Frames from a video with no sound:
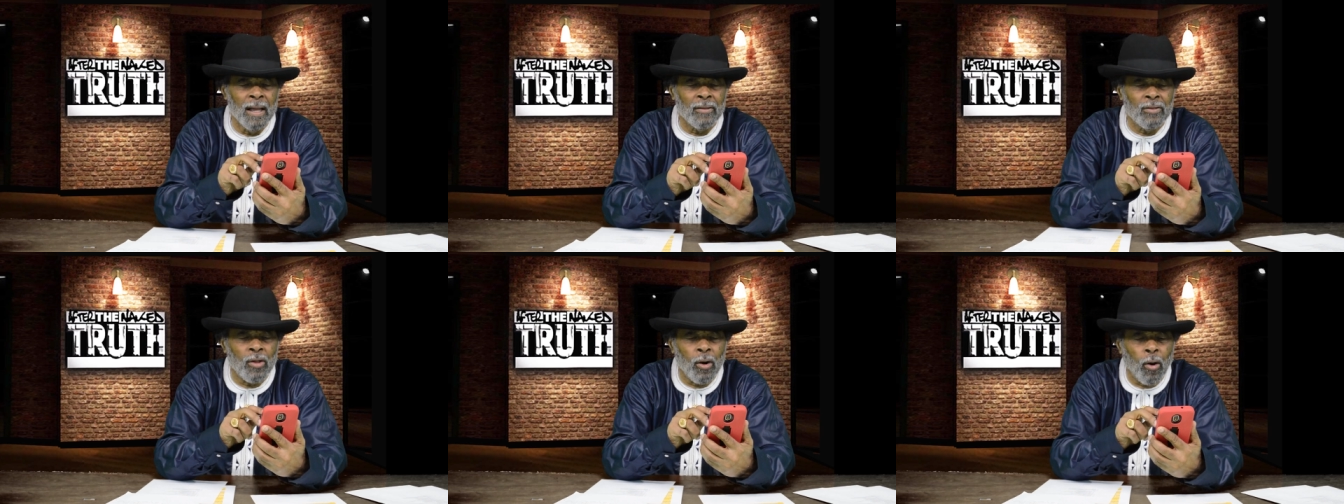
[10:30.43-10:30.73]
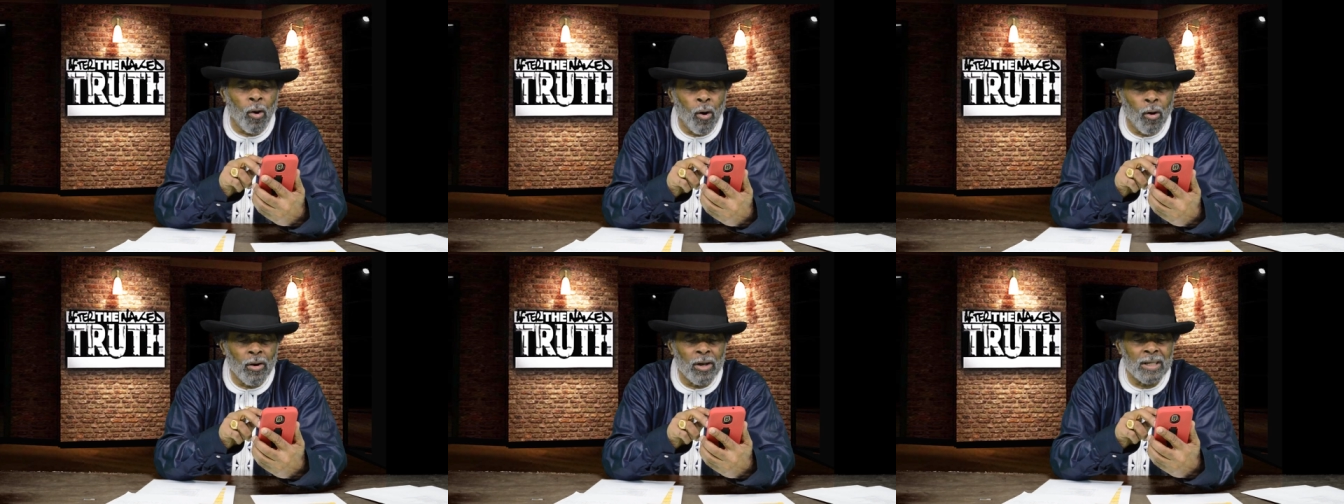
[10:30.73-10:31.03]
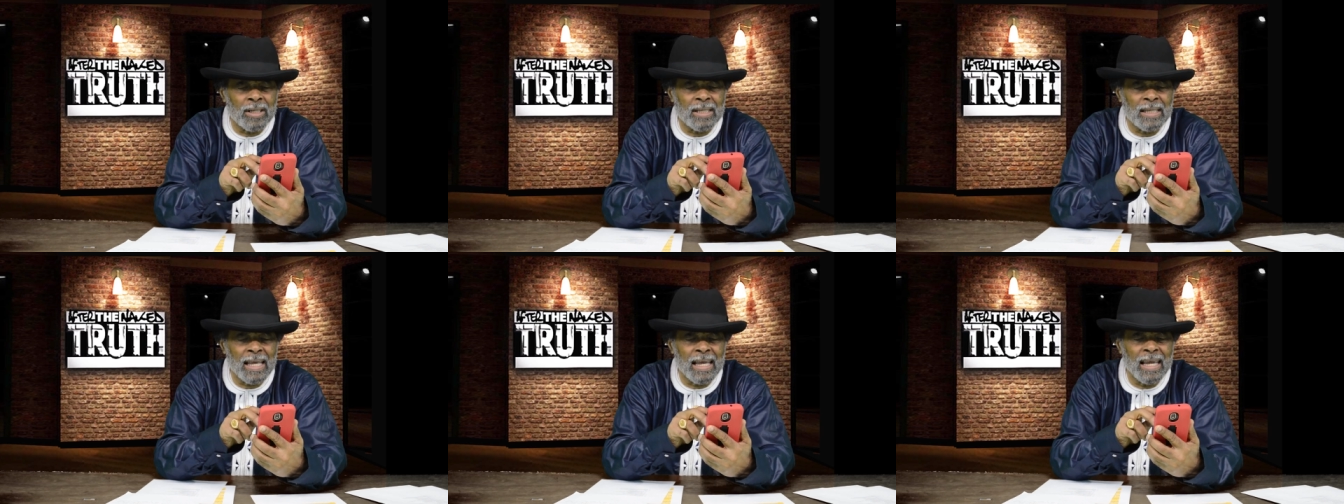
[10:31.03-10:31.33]
The
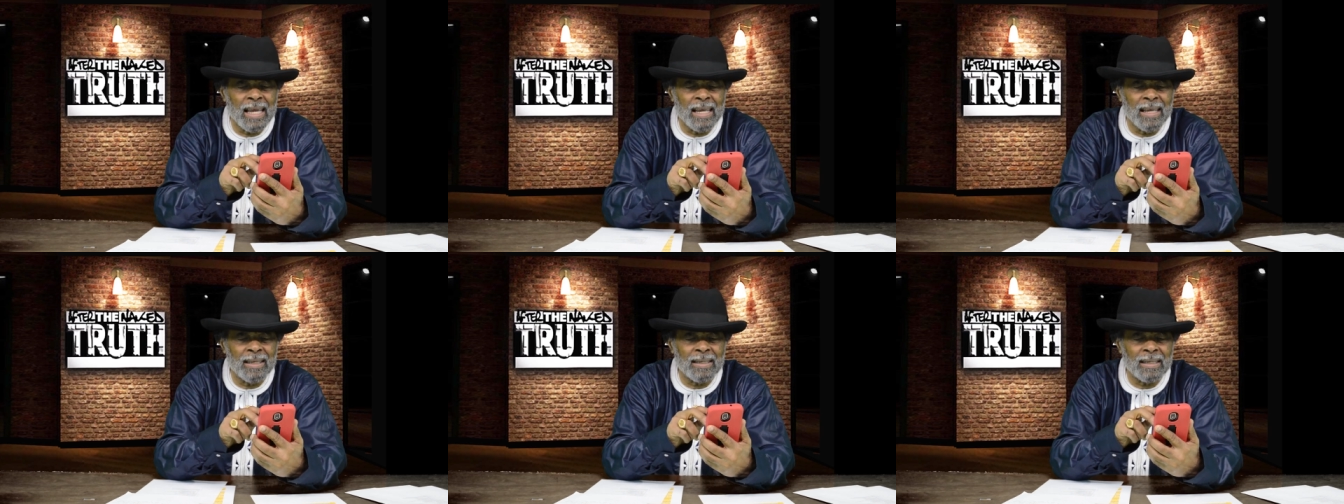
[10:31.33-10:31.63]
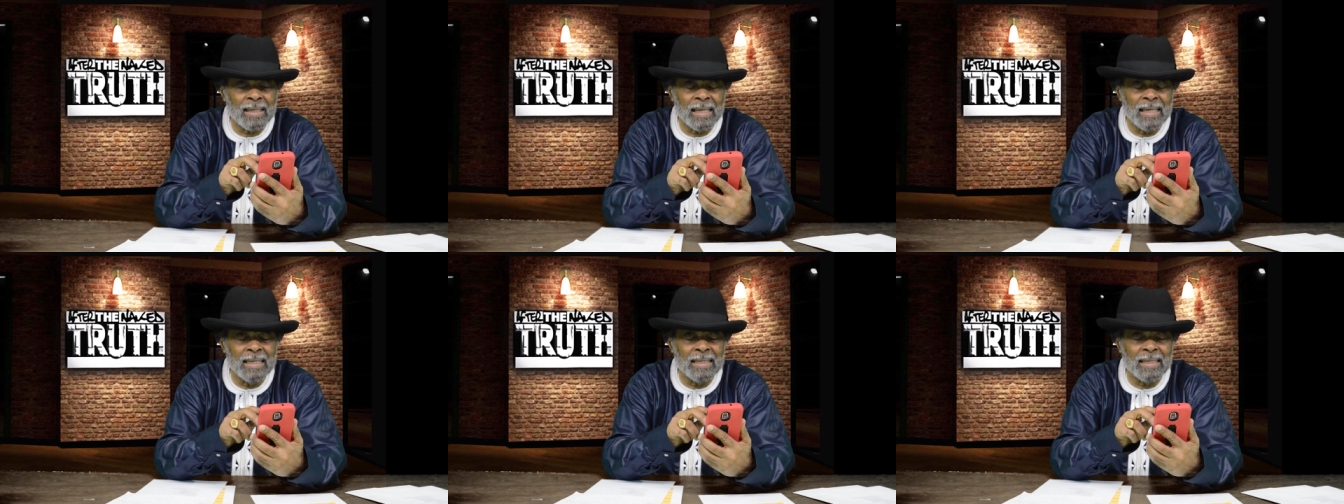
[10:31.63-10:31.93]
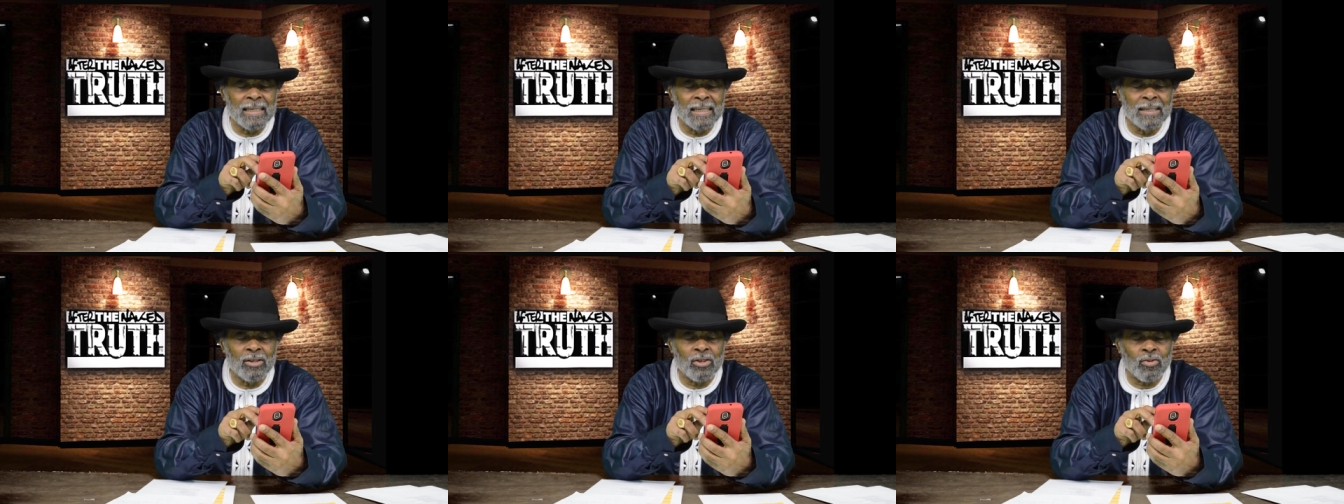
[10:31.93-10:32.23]
order says
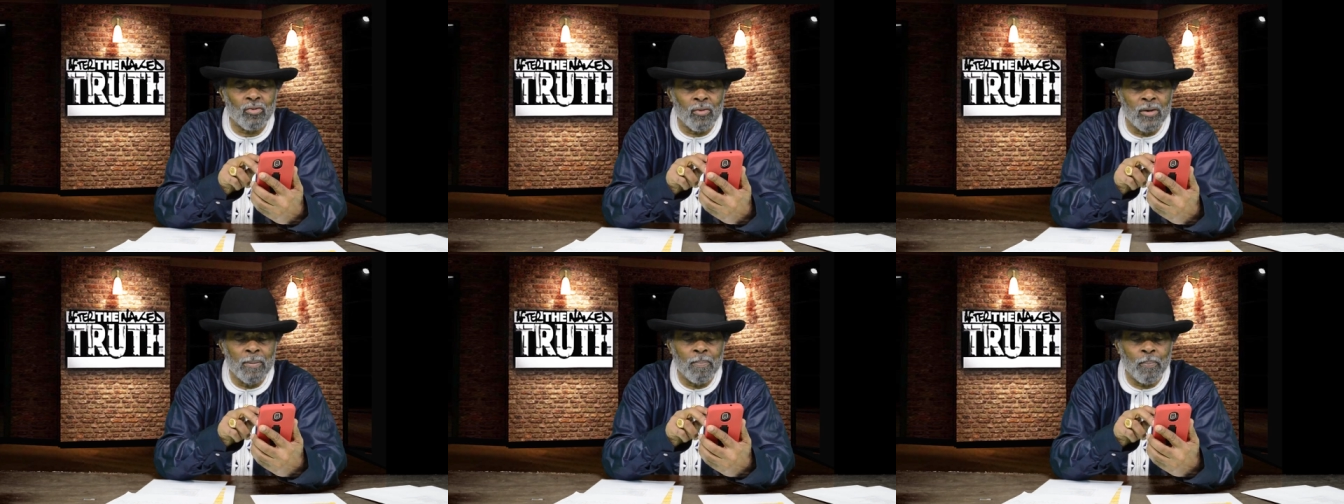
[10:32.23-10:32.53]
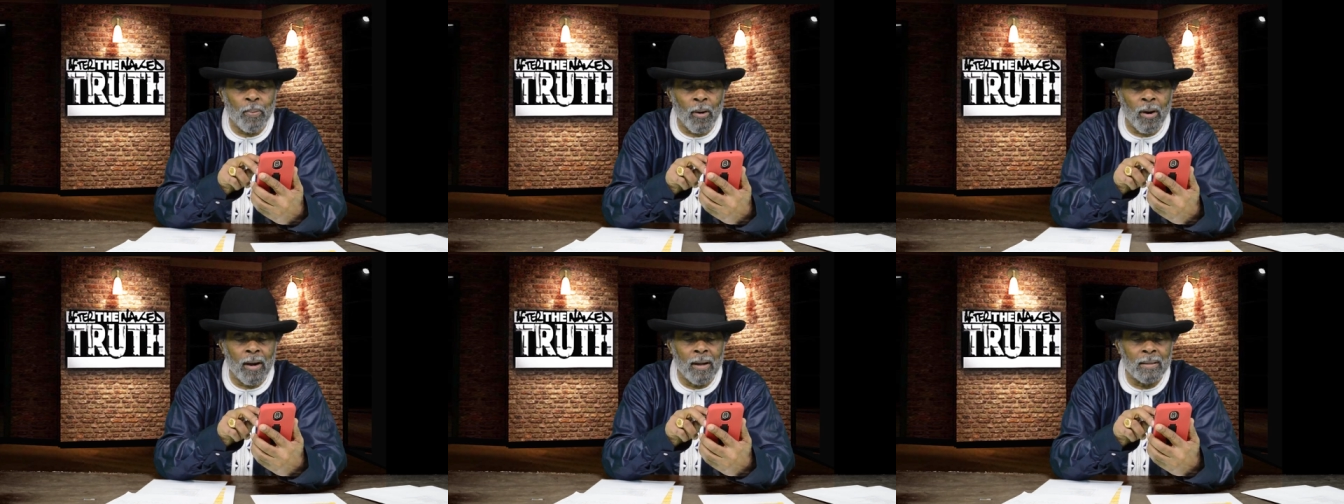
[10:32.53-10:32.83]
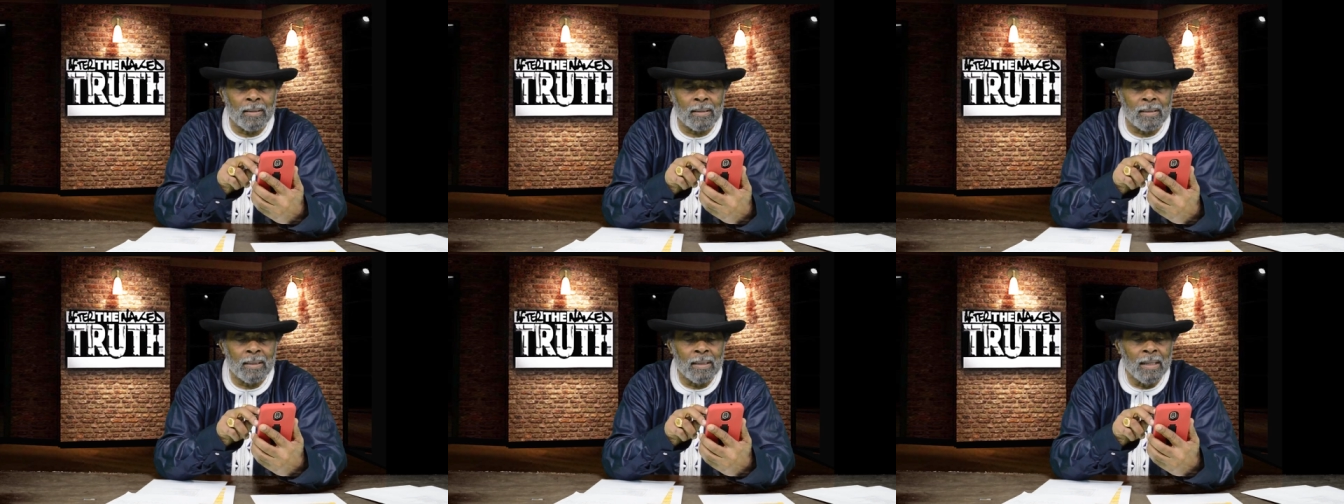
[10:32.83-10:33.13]
it's in three
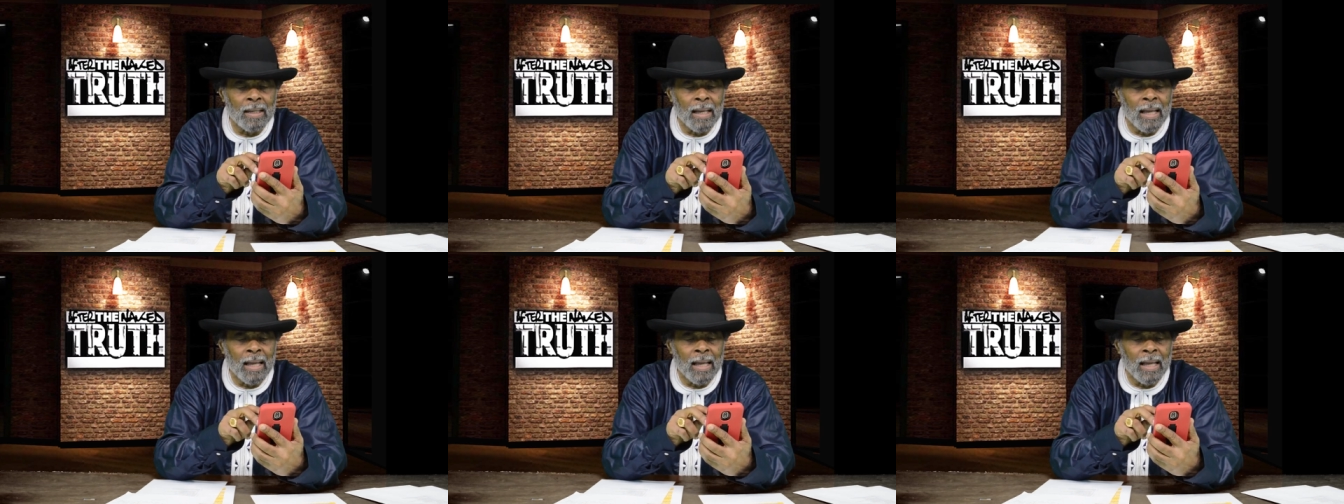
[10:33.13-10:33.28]
parts,